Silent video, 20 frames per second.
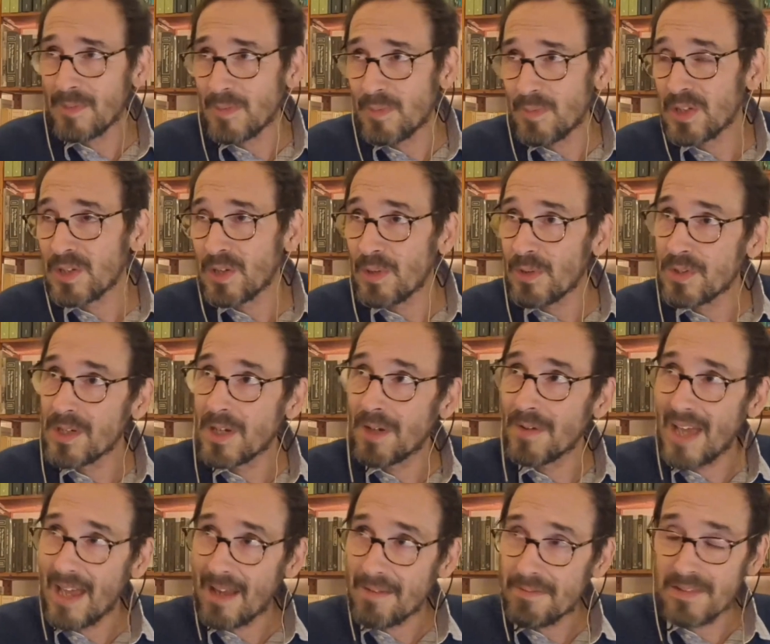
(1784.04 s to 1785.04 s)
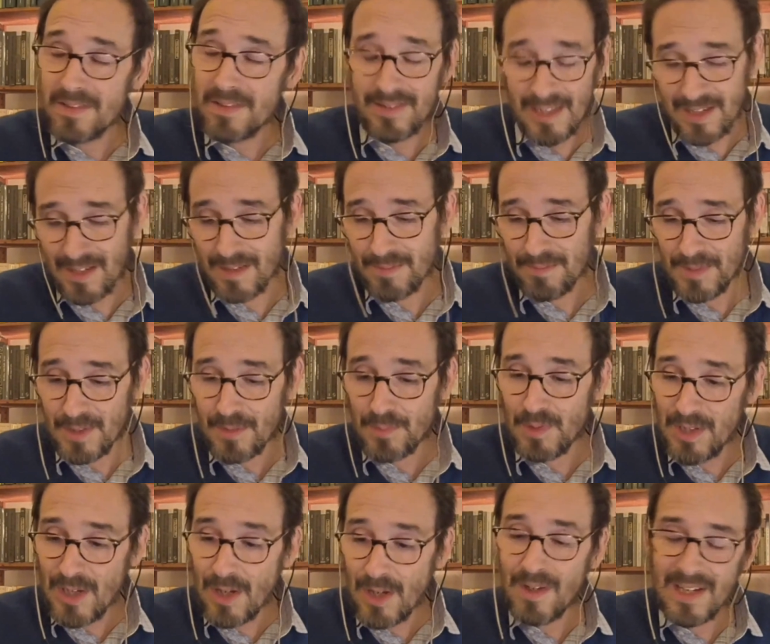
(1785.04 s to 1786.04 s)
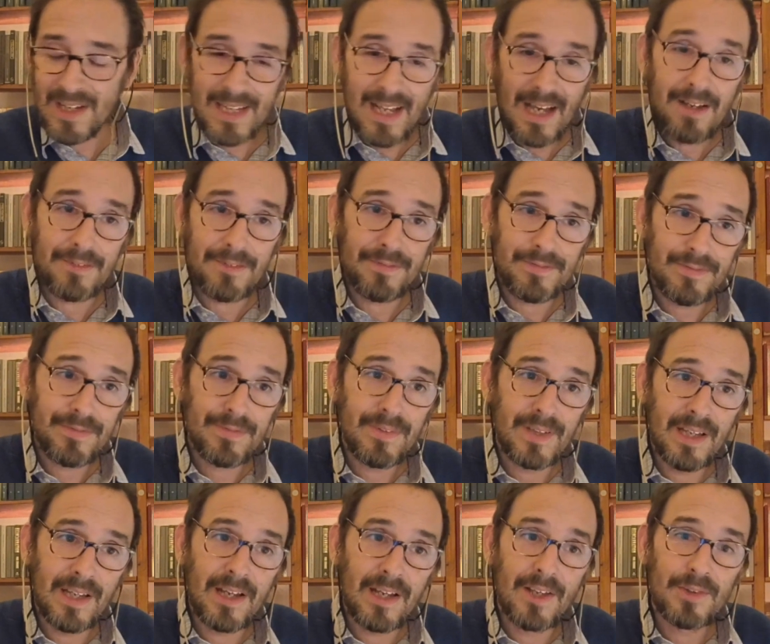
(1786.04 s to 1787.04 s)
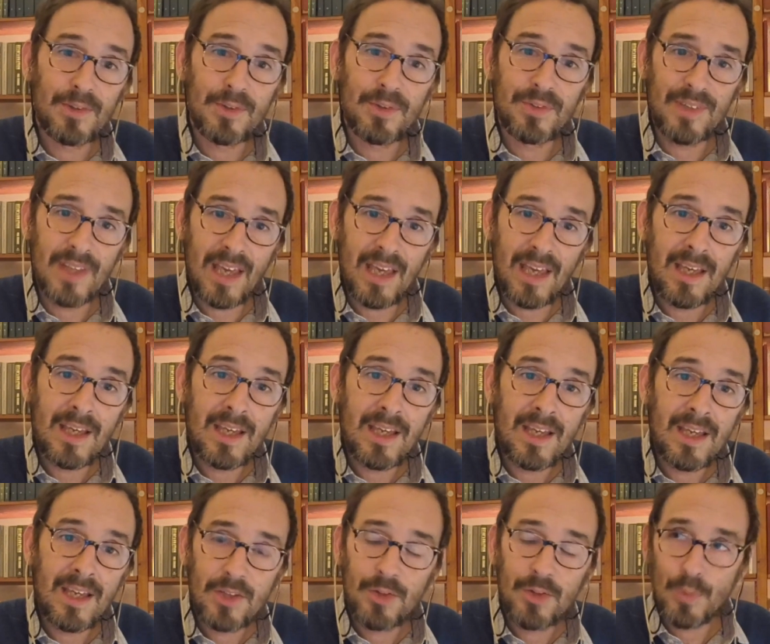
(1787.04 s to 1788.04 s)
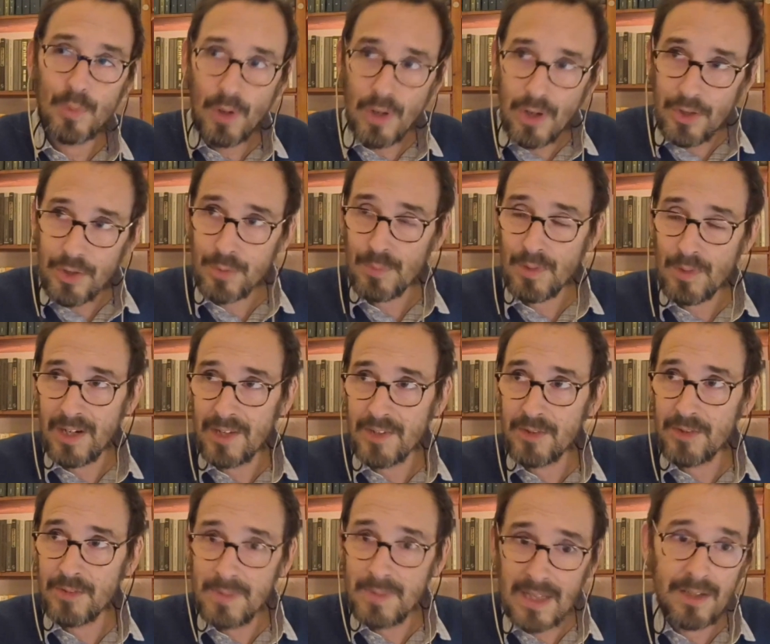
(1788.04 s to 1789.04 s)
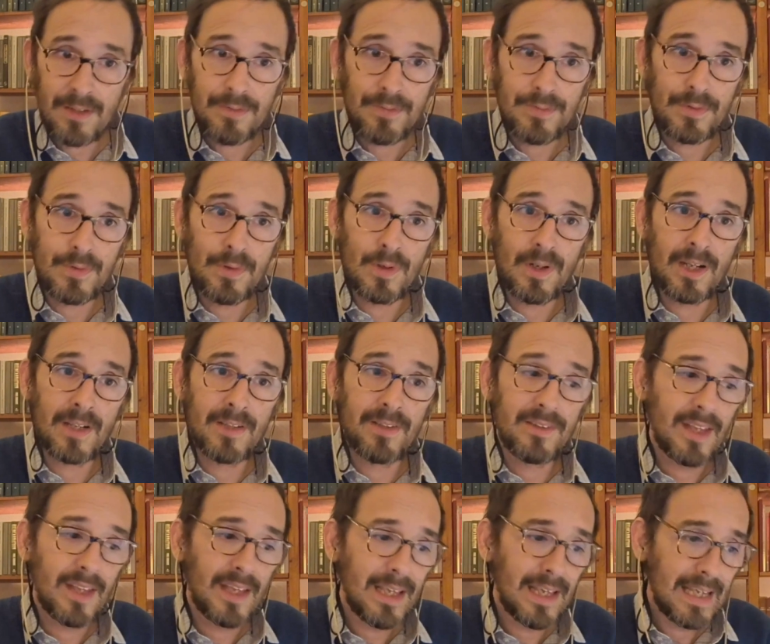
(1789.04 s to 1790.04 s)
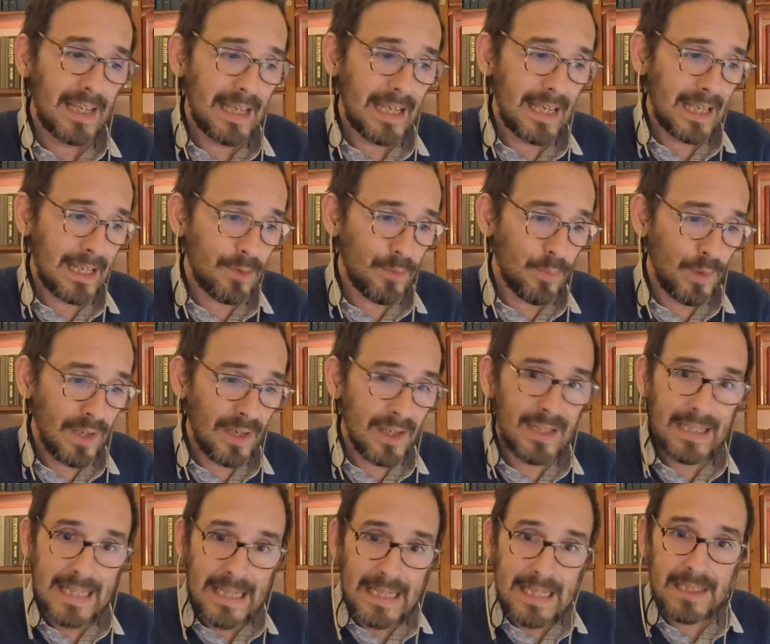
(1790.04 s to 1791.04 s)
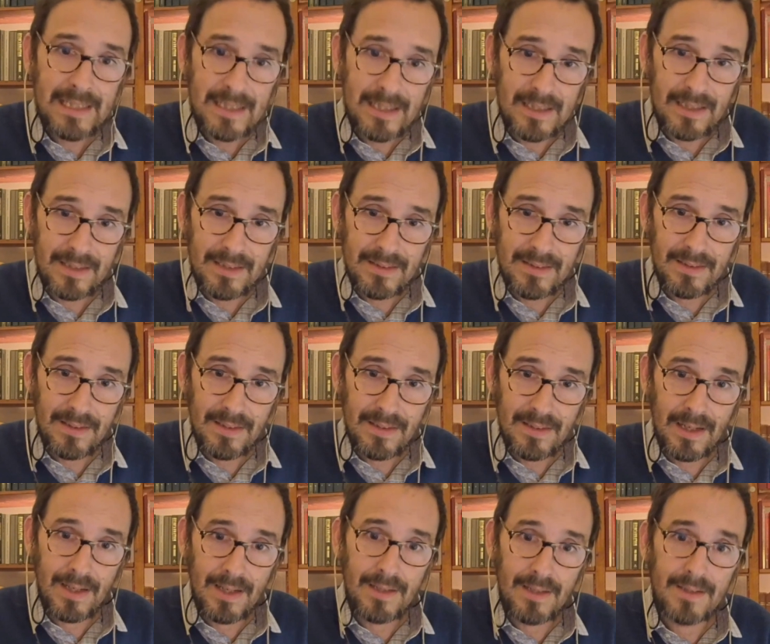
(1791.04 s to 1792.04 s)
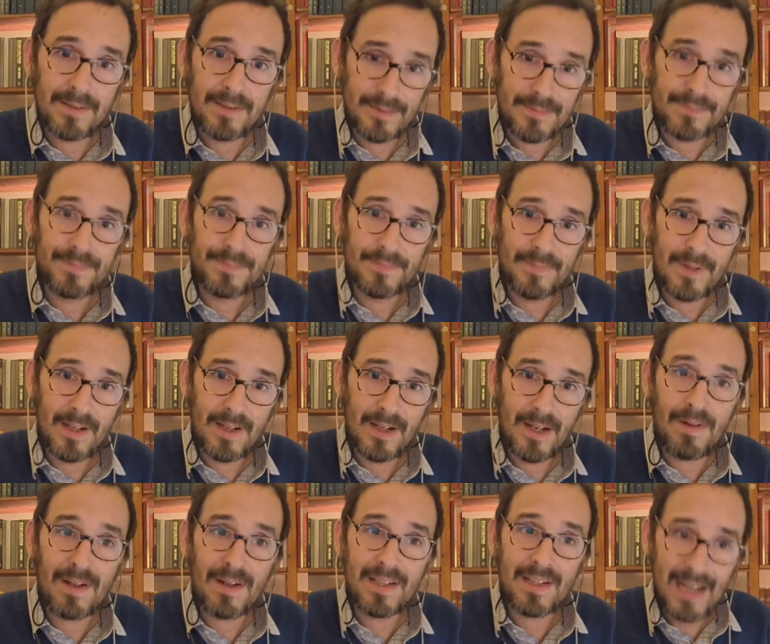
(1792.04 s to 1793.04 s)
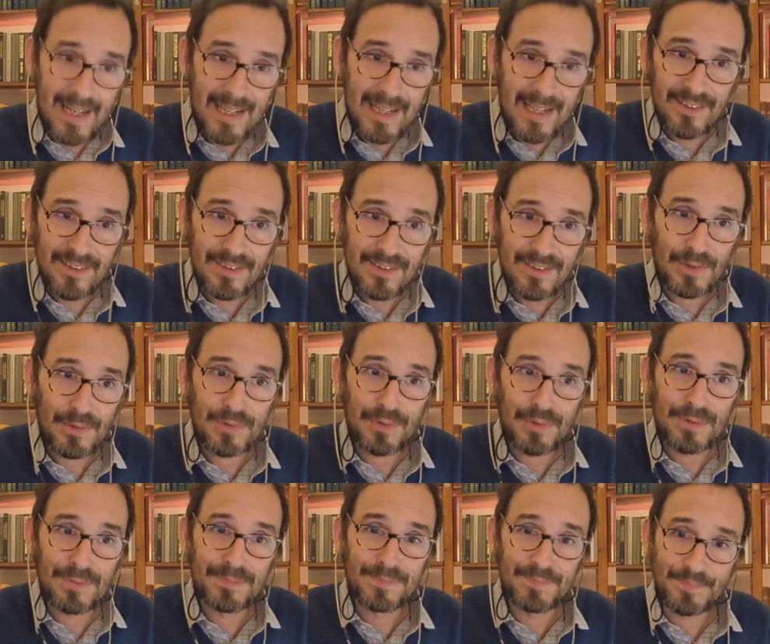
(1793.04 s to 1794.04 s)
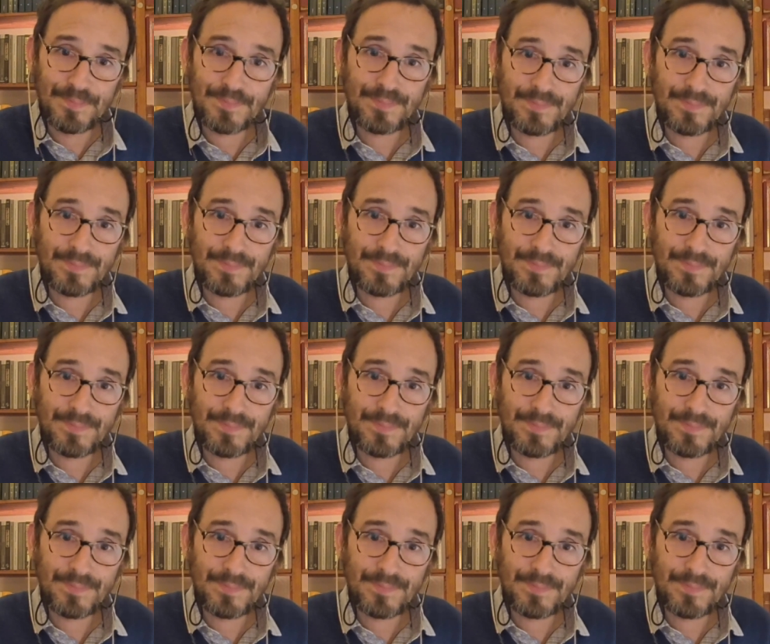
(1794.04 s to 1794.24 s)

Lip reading: even if we don't know everything, but we know enough, to say it's worthwhile, it's meaningful, and we are needed, our kindness also.